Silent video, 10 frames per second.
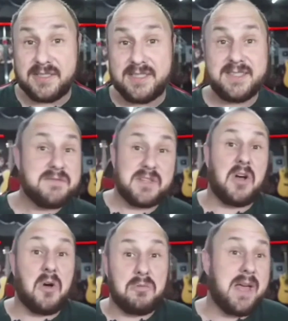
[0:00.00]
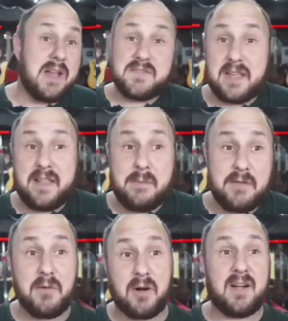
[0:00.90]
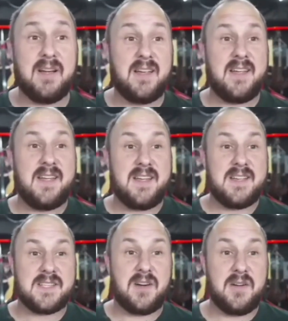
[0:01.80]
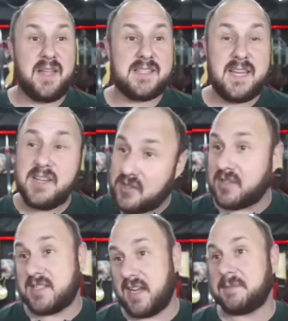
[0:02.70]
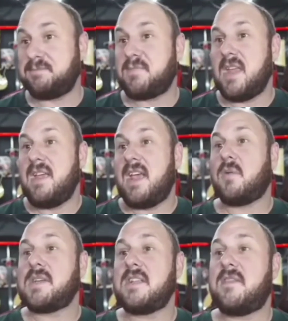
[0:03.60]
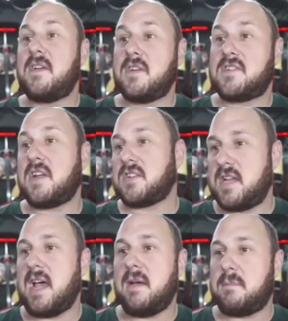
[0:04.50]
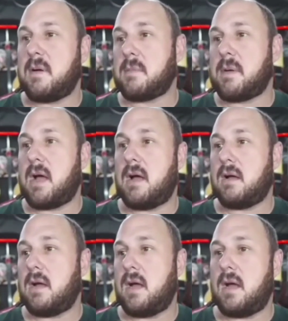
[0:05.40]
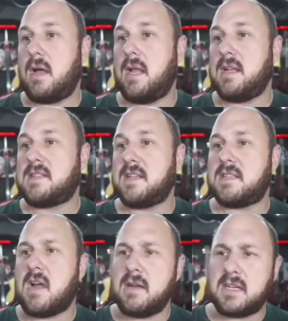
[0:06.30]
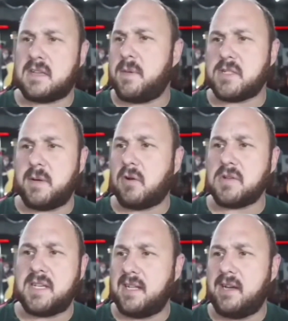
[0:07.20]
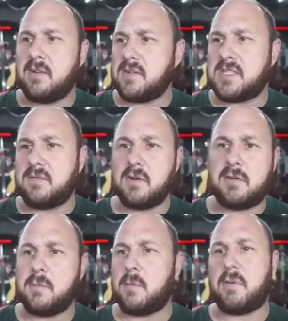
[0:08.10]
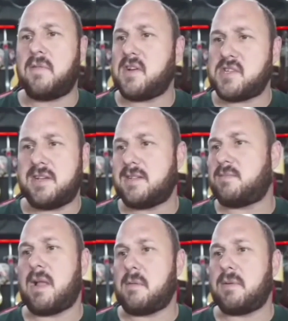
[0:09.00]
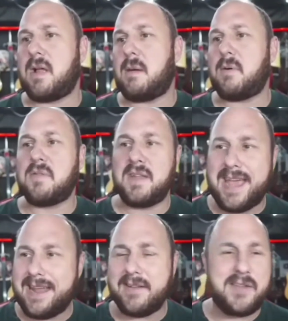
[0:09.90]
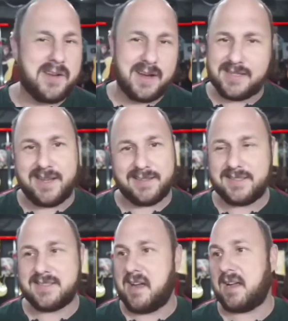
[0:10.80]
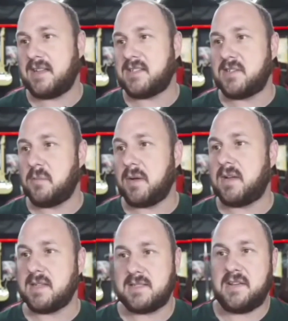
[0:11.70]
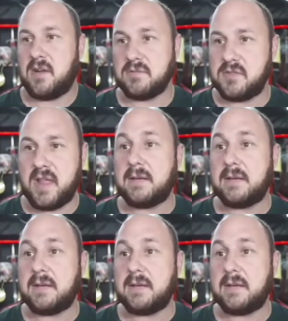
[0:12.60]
So, and I've said that before. So it's interesting. In a recent video on your channel, so yeah, this conduct appears to be grossly illegal under civil and criminal provisions, blah, blah, blah, both in Canada and the United States. It's not. It's stupid because I don't do that.